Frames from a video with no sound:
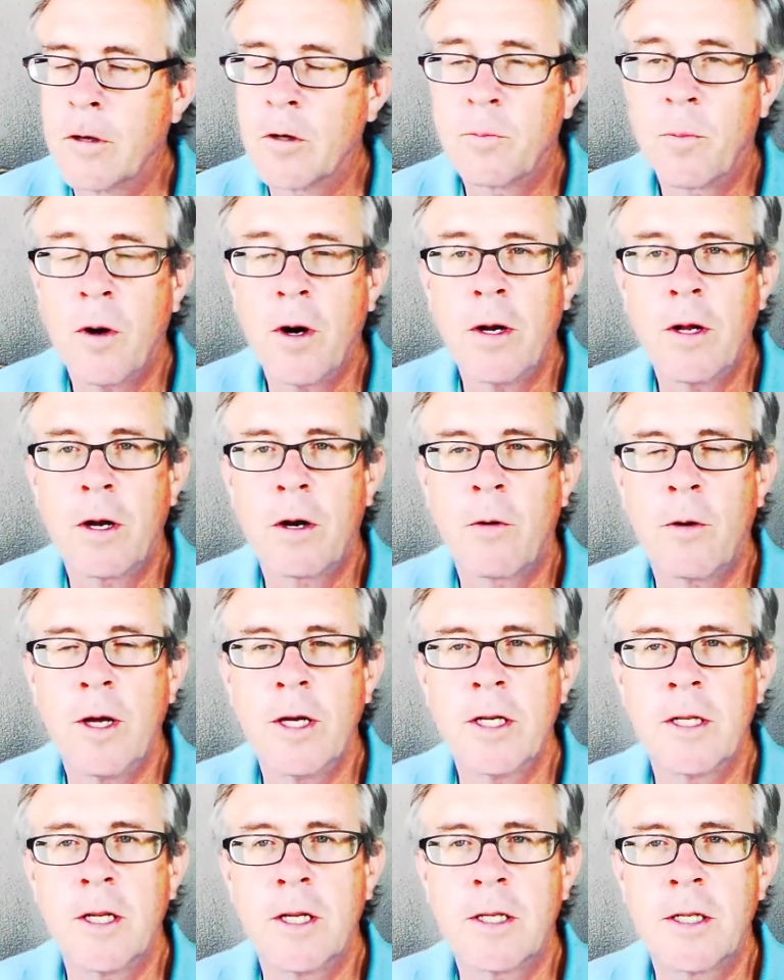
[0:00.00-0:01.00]
There's part of your
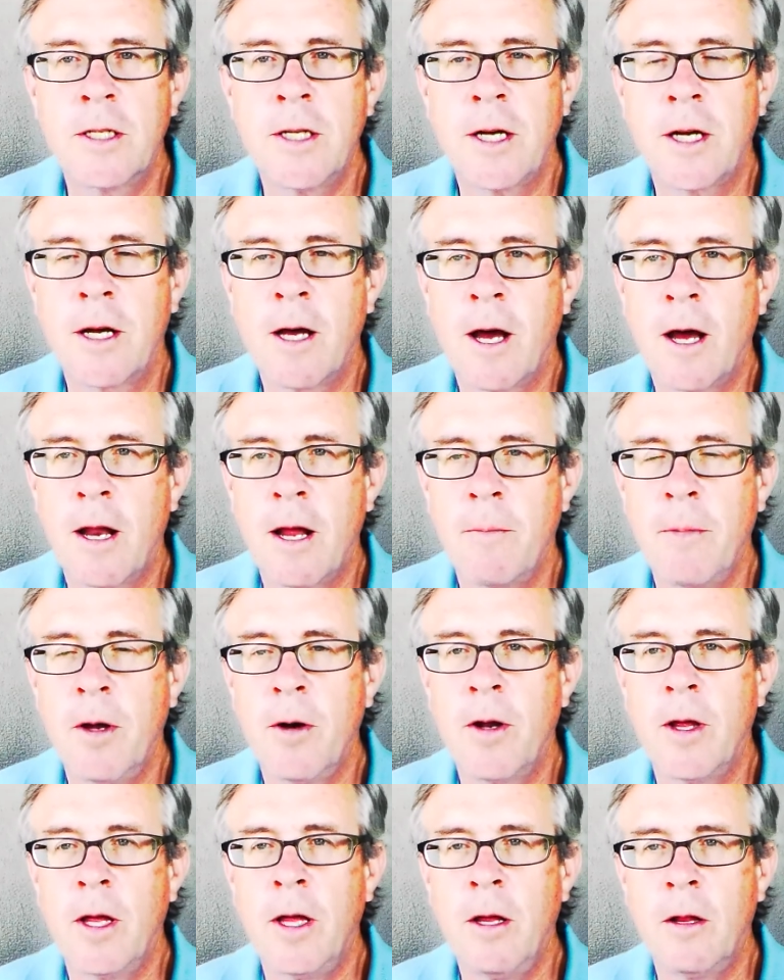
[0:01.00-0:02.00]
creation that's sick, God. I'm
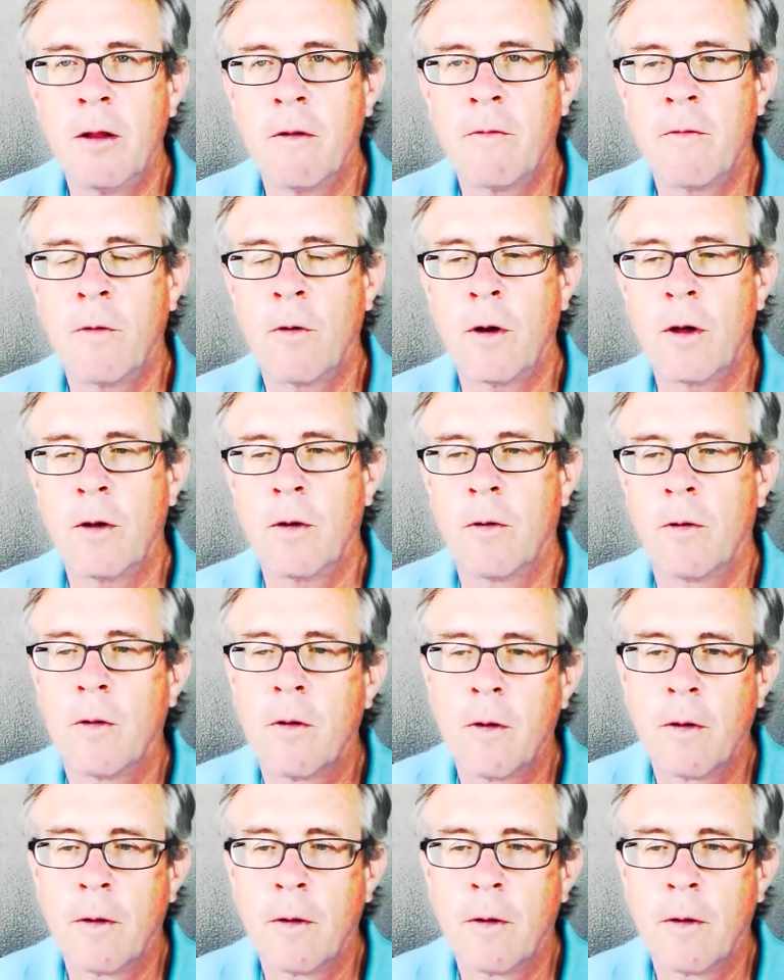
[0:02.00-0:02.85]
here to heal it for you.